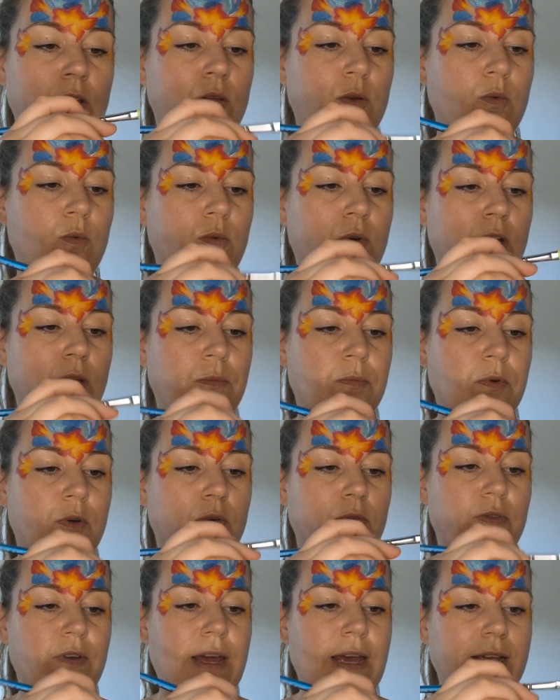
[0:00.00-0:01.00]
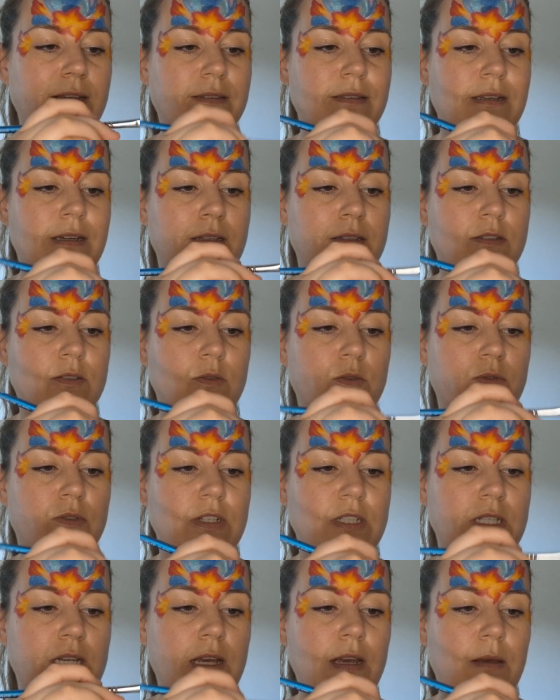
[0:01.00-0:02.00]
wipe off excess of the
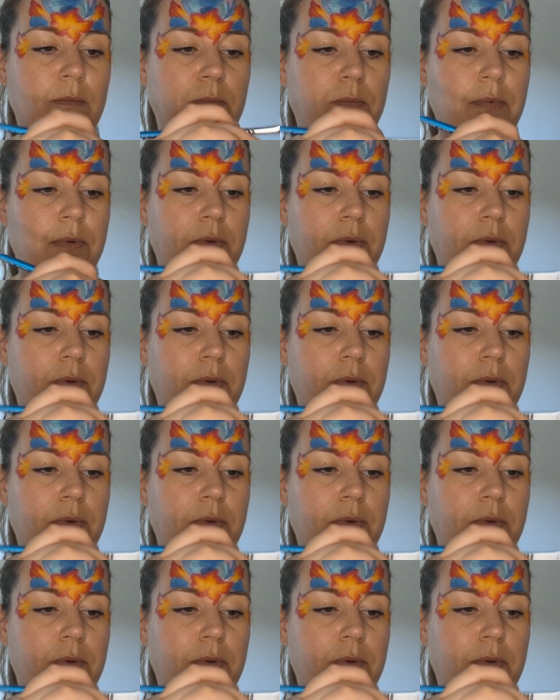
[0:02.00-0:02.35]
tip.